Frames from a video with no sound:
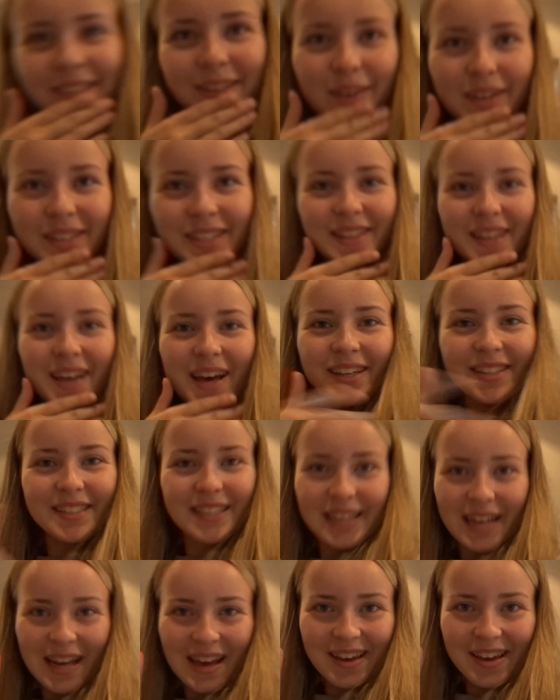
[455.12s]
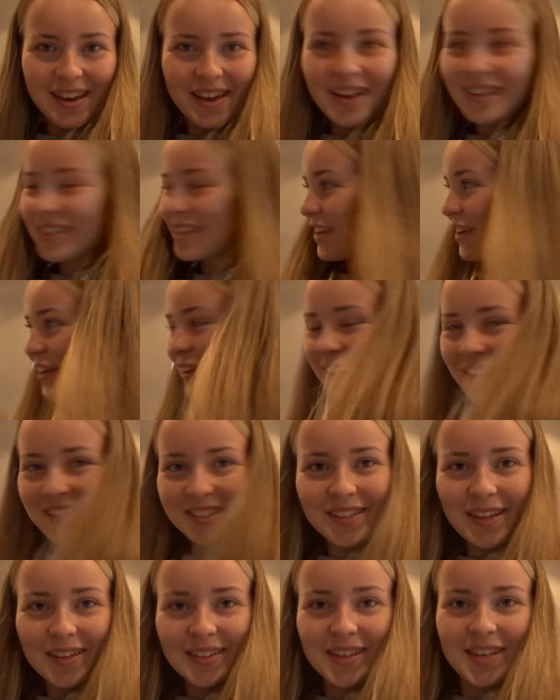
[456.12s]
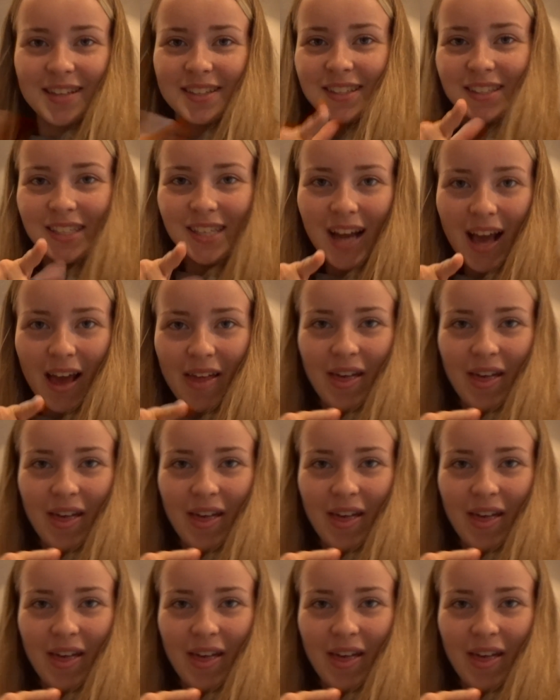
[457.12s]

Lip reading: See what I did there? Did you like it? I did it all aesthetic. Did you like